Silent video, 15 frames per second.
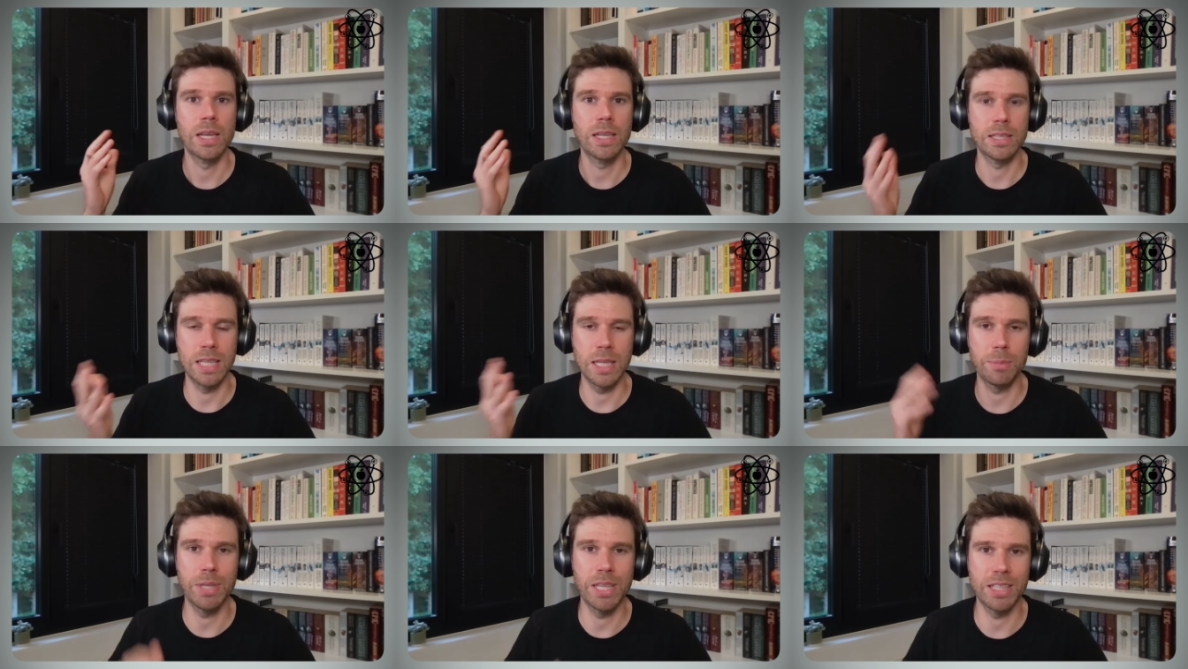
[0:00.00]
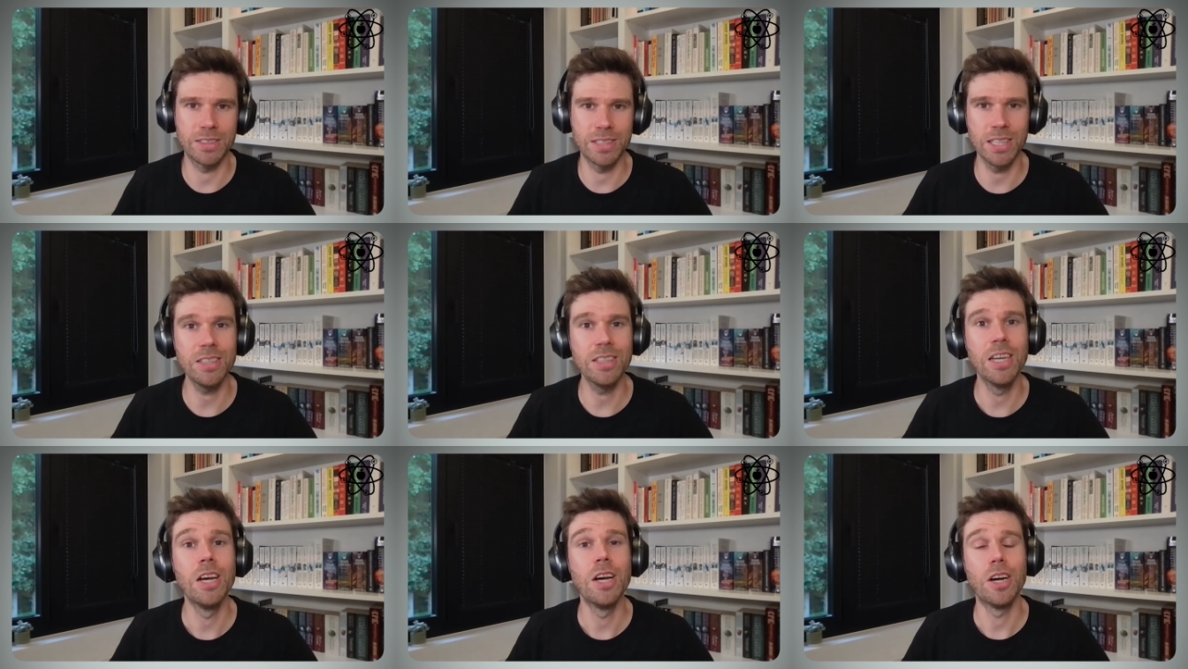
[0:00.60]
That being said,
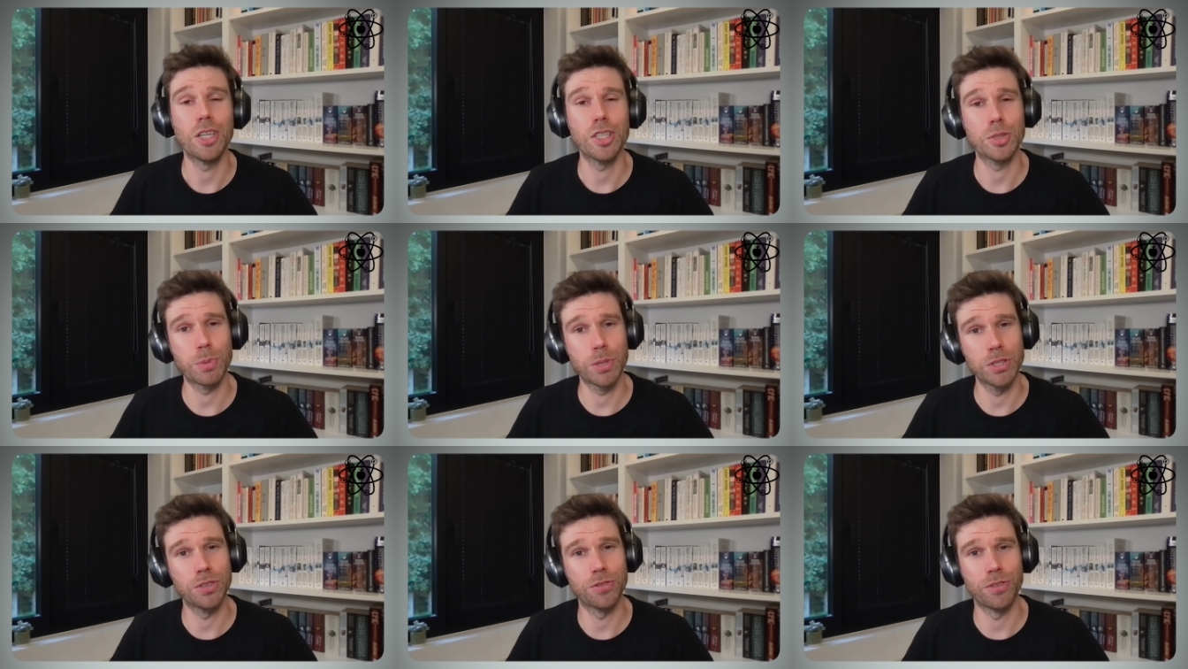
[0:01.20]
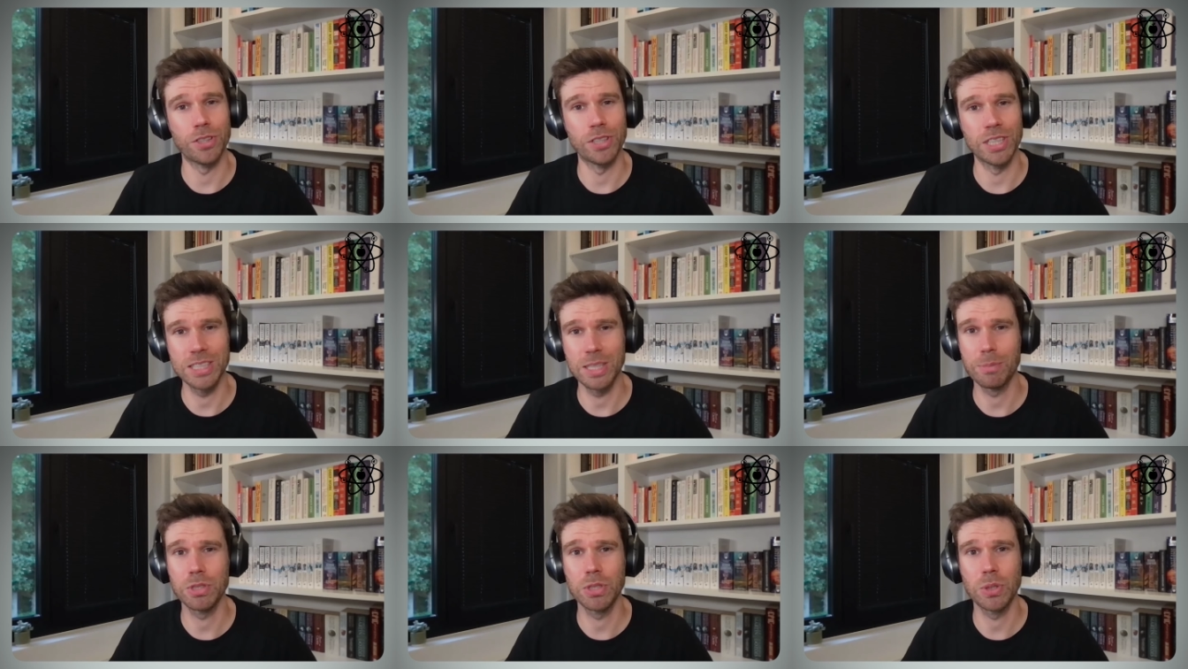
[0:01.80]
our sponsor for this
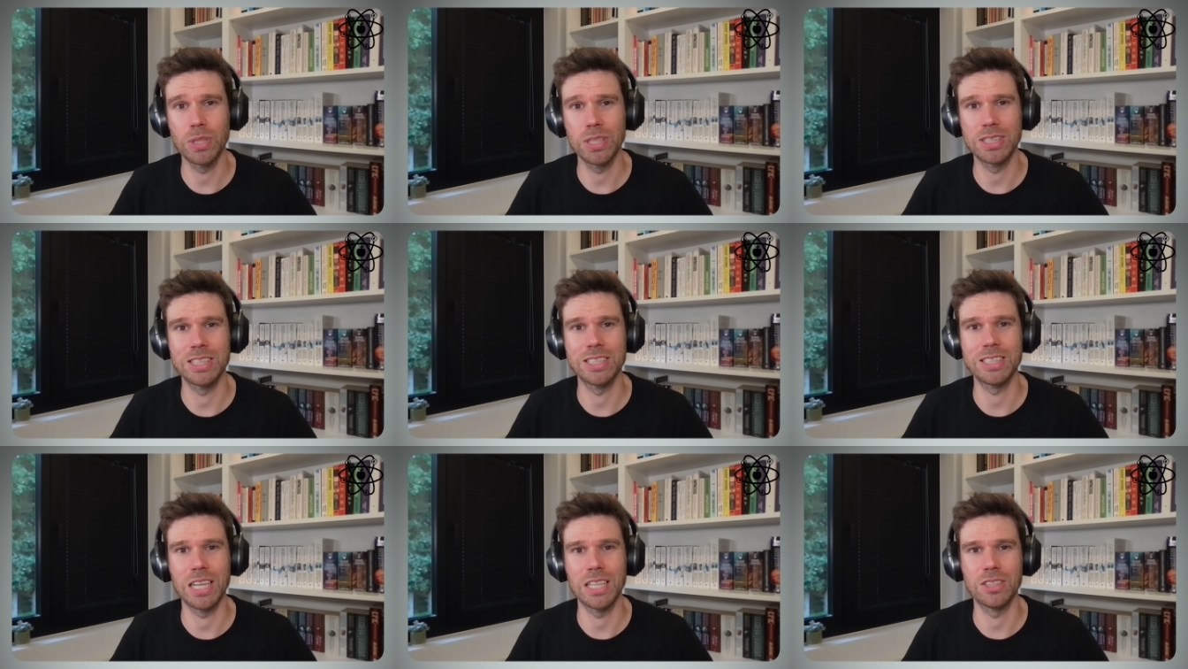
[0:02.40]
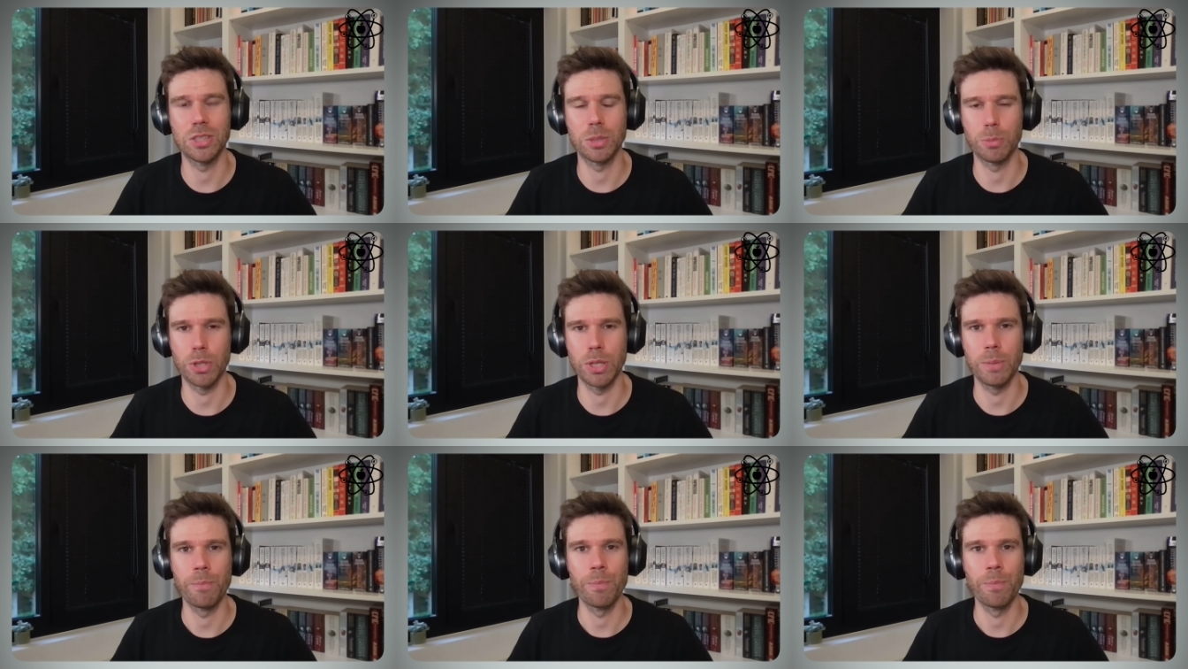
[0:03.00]
episode is SciSummary.